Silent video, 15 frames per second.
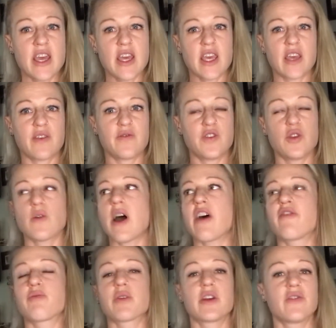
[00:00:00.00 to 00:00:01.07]
if you
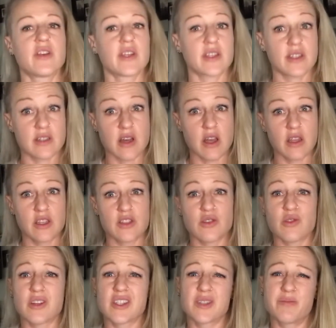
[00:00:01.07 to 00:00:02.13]
have previous knowledge or
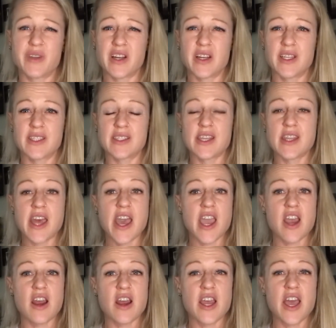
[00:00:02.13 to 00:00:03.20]
experience in that
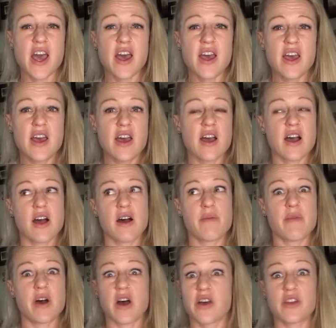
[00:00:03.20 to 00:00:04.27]
area.
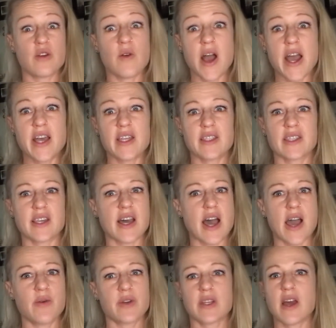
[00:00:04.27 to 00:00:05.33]
Otherwise,
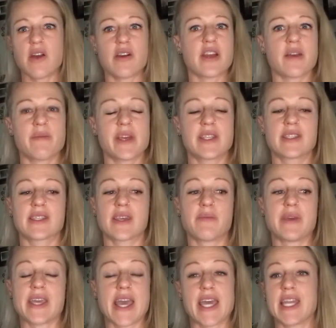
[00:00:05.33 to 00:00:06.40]
I would not recommend
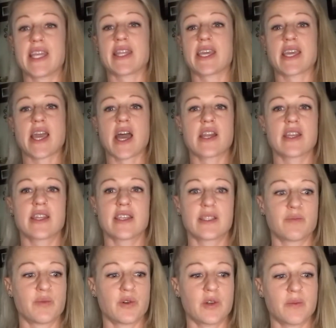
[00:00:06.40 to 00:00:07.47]
skipping anything out of this
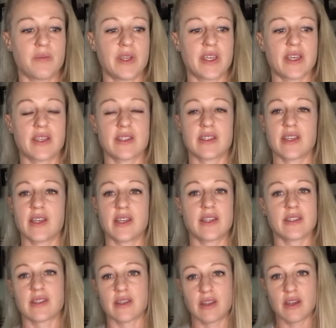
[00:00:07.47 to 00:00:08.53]
book because it
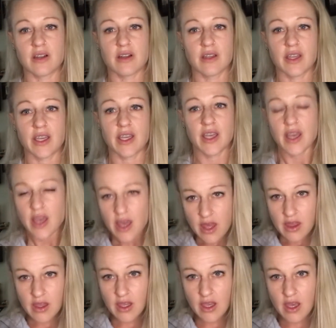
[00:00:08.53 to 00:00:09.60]
is literally
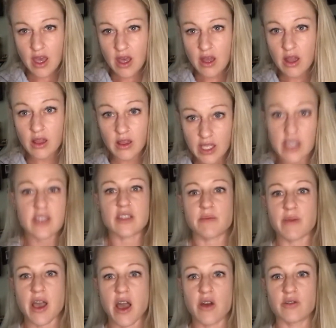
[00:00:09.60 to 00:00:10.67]
the least
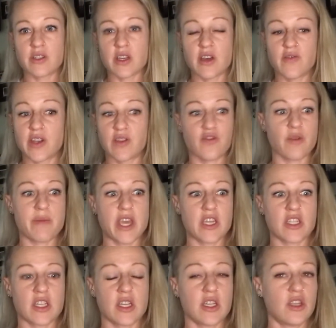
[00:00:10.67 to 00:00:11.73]
amount of
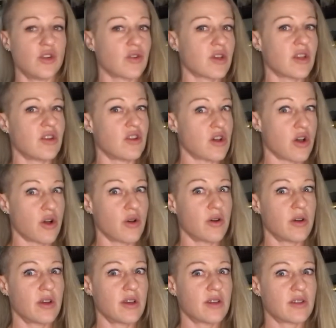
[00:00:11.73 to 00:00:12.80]
information you can know
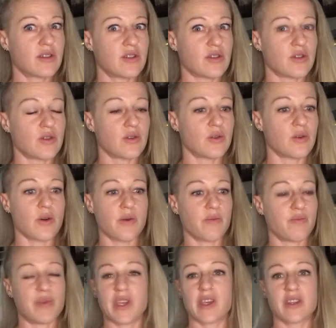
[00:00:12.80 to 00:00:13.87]
to
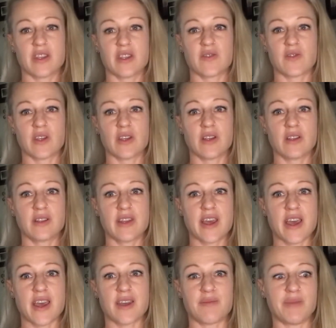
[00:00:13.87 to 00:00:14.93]
be in this field
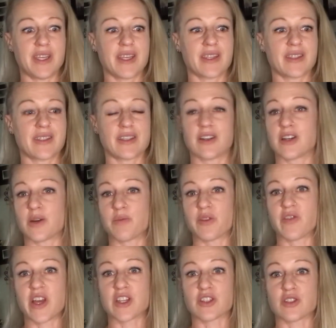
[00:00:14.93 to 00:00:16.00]
and be considered a
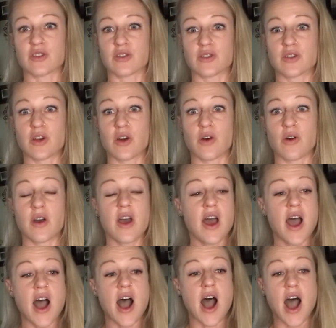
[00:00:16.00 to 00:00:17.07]
professional. So
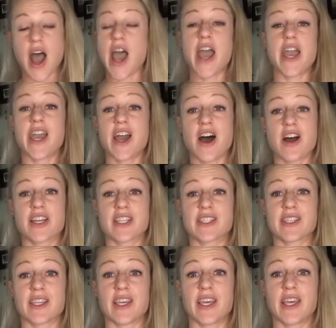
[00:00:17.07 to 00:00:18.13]
I
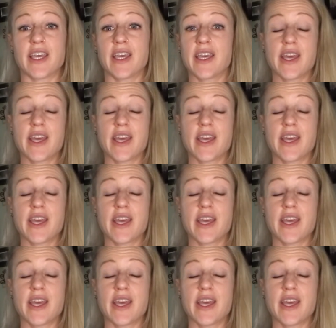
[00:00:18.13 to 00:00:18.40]
honestly,